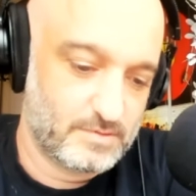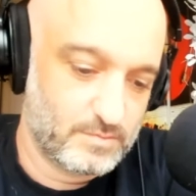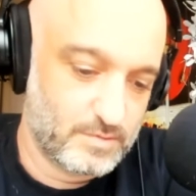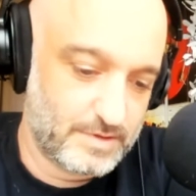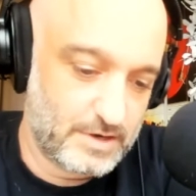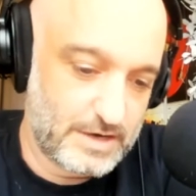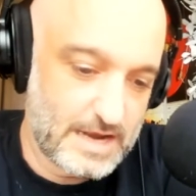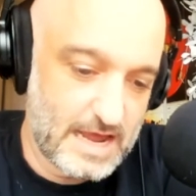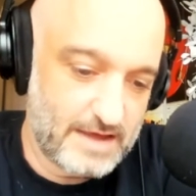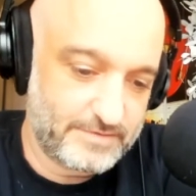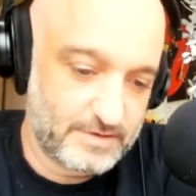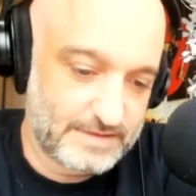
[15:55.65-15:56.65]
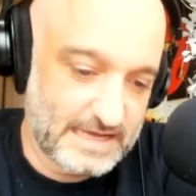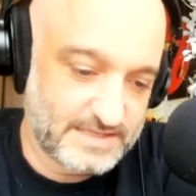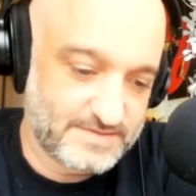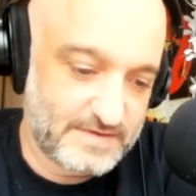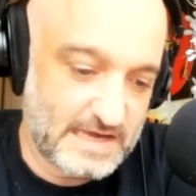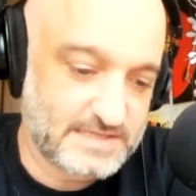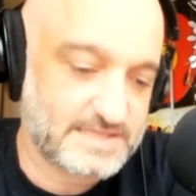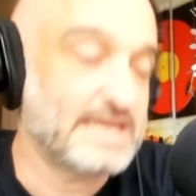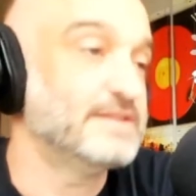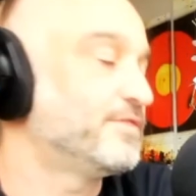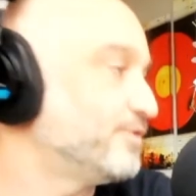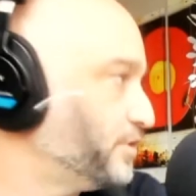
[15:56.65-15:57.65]
Well, there you have it. That's Vesc.
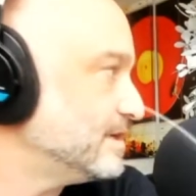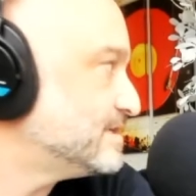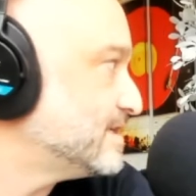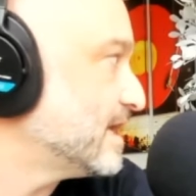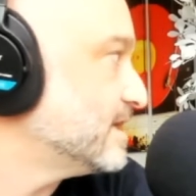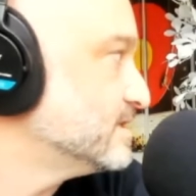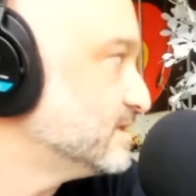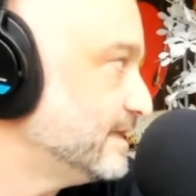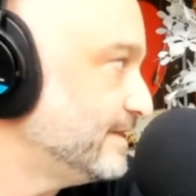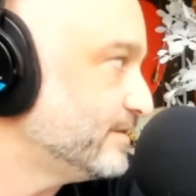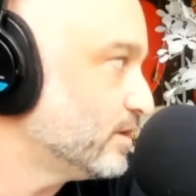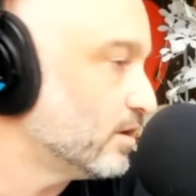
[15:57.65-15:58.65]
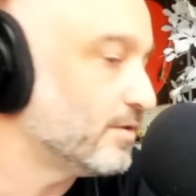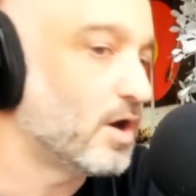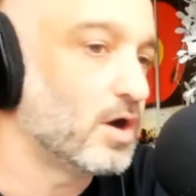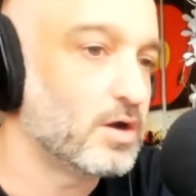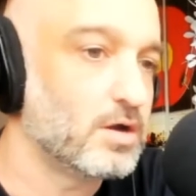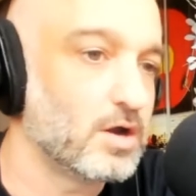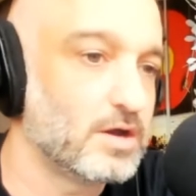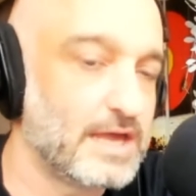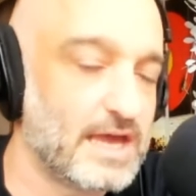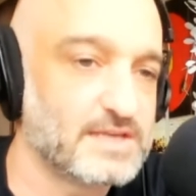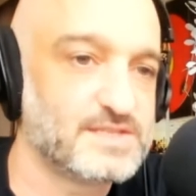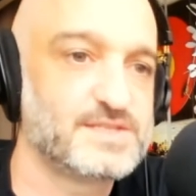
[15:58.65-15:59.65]
In 30 seconds, leaving our
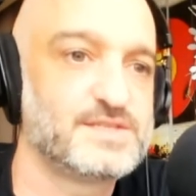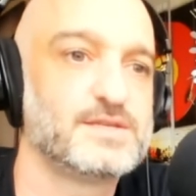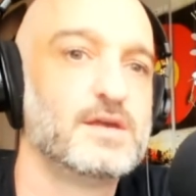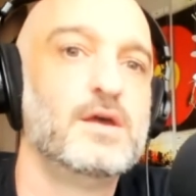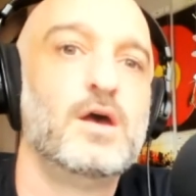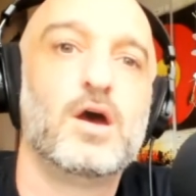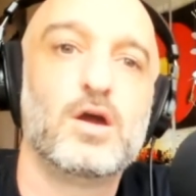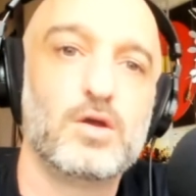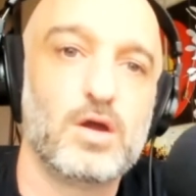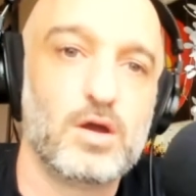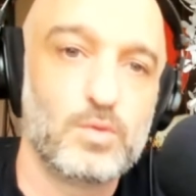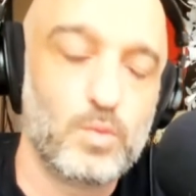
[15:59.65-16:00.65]
guests, our